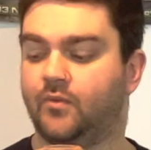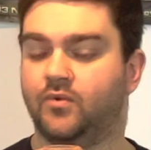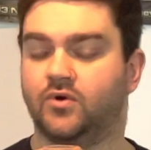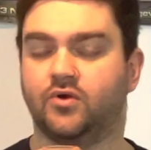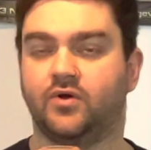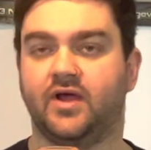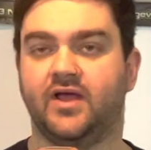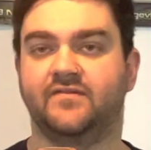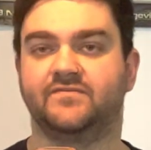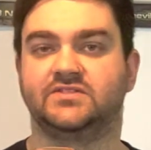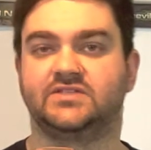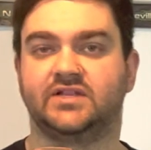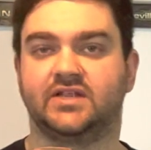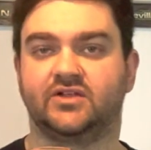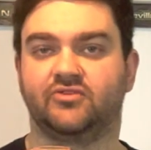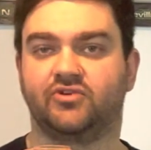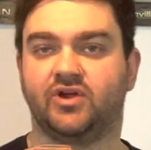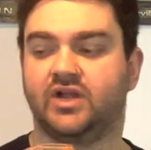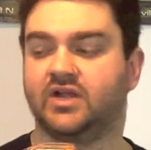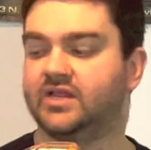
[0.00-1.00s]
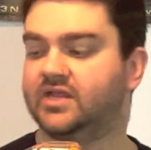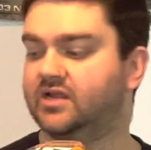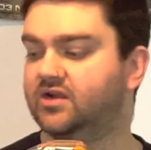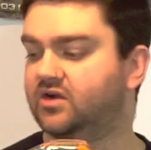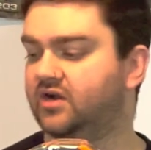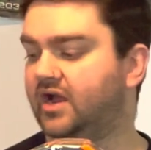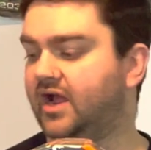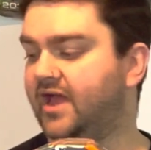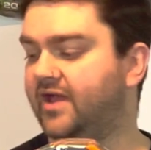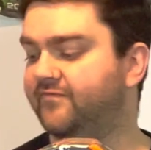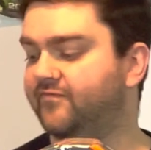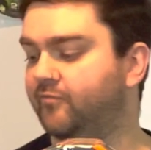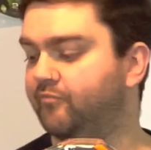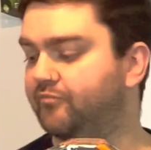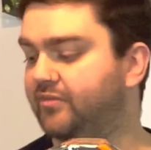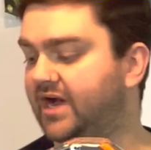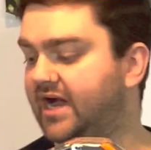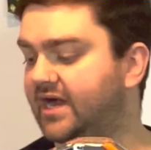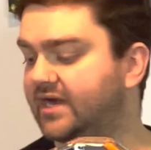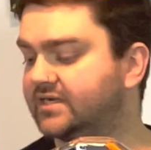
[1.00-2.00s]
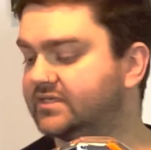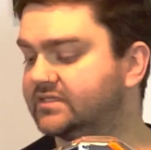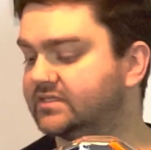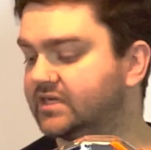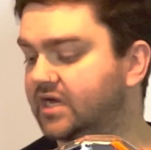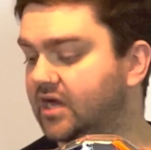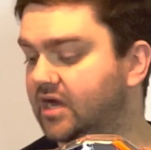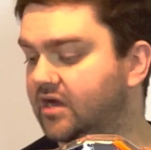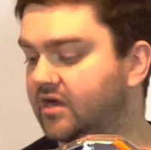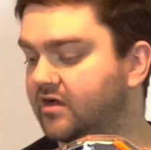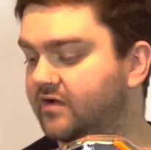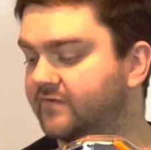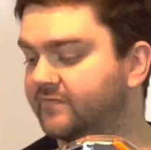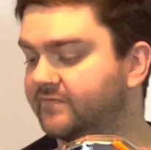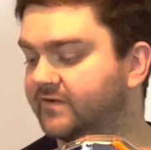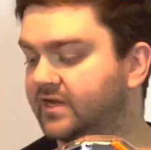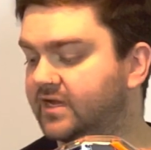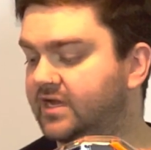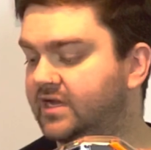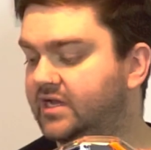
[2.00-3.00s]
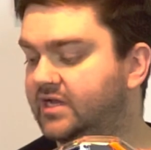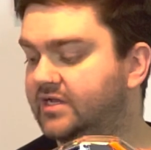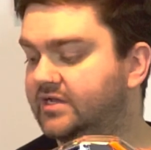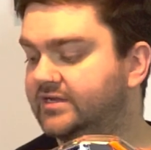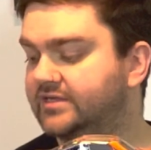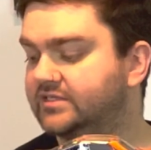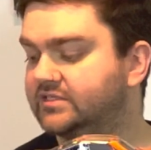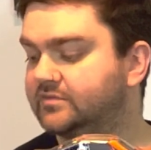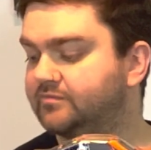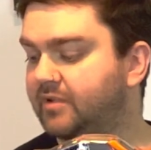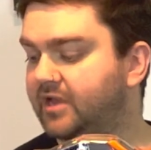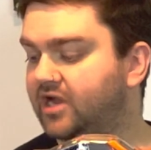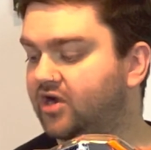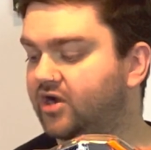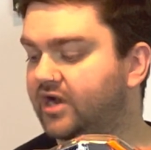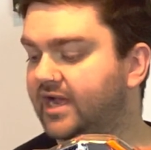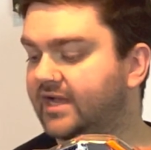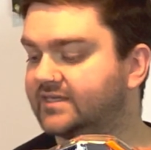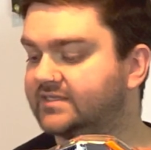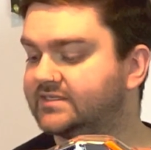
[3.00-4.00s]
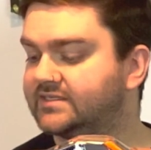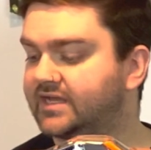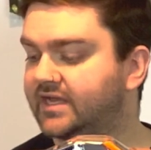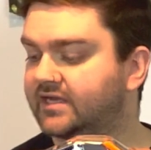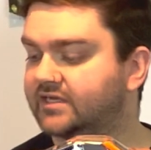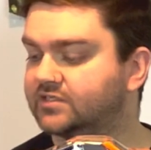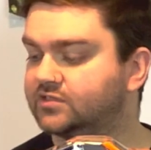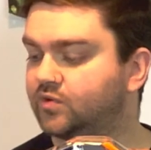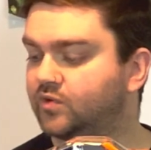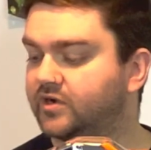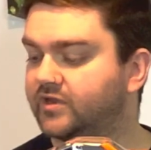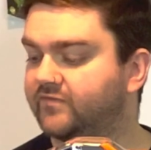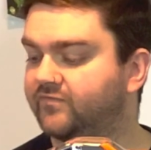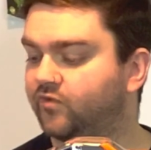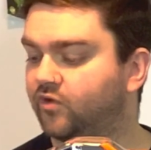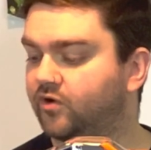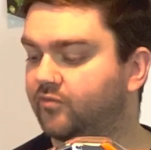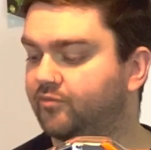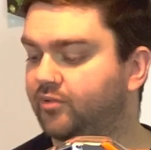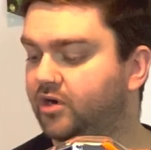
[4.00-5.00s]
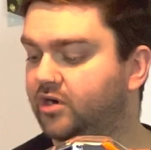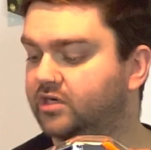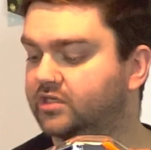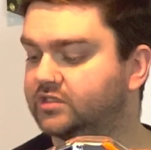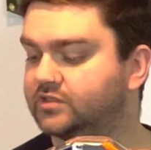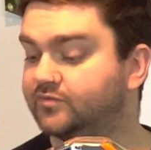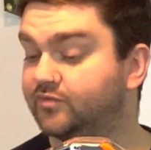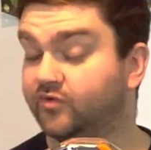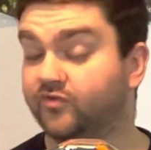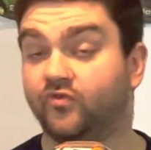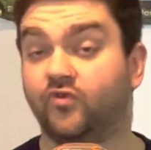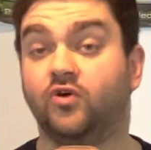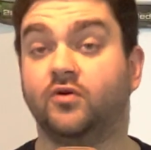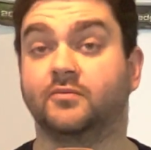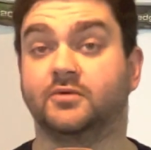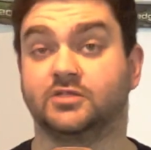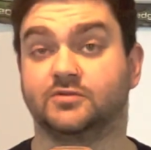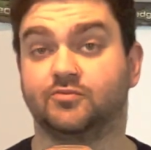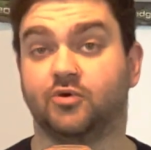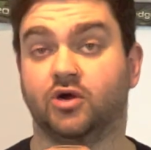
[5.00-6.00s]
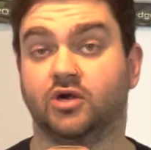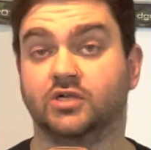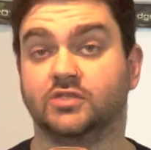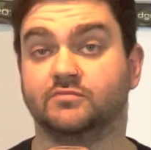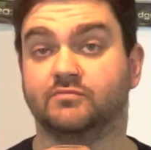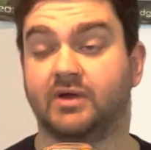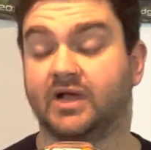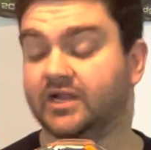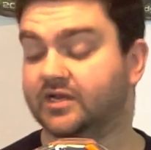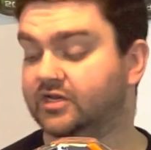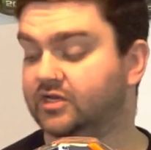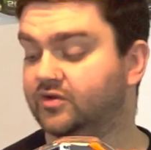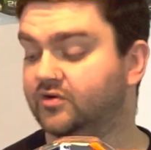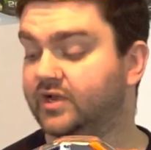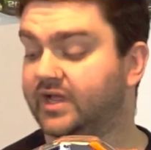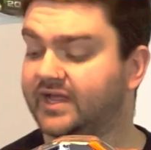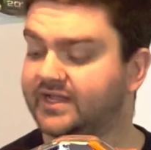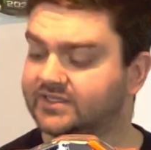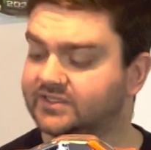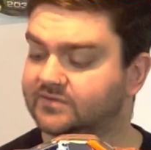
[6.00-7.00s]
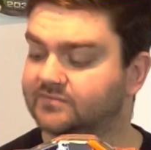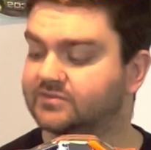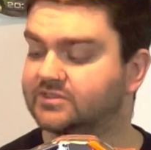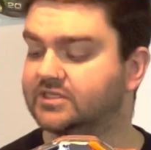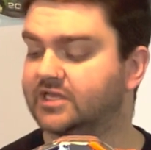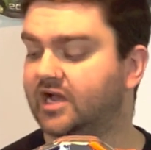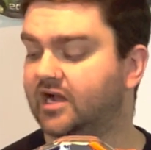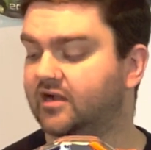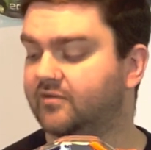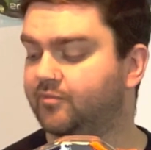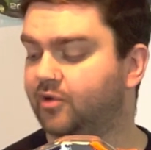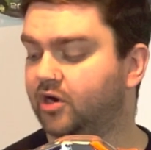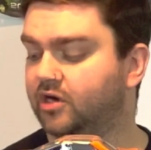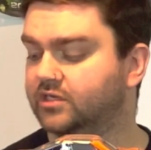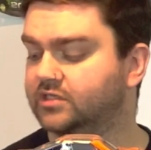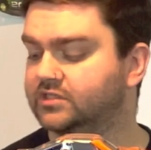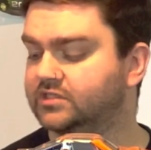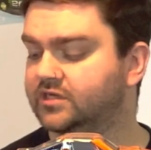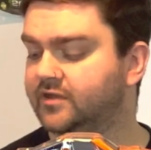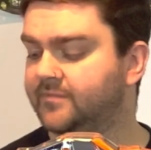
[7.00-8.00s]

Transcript: what do I have sitting right here? I have a box of spare SCX24 parts, performance parts, mind you, and some stock parts.